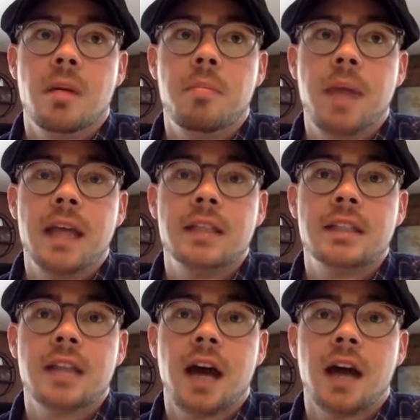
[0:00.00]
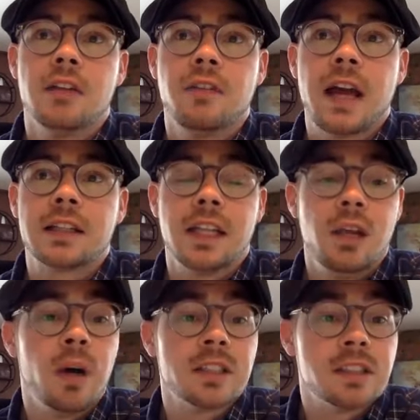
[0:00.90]
based on the fact that he
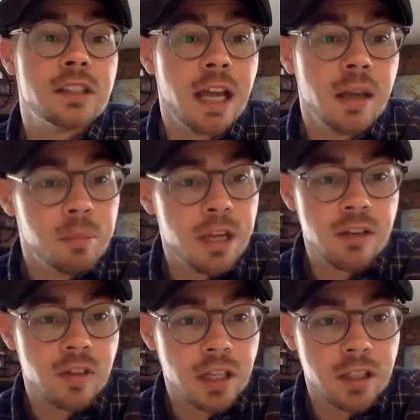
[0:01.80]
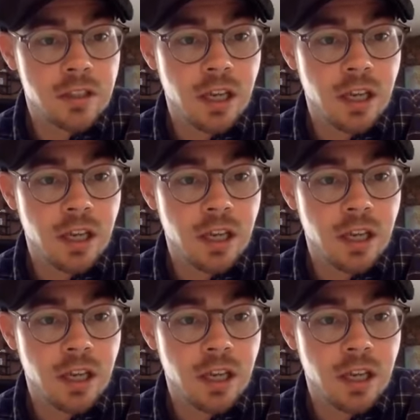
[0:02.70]
wants to stay in business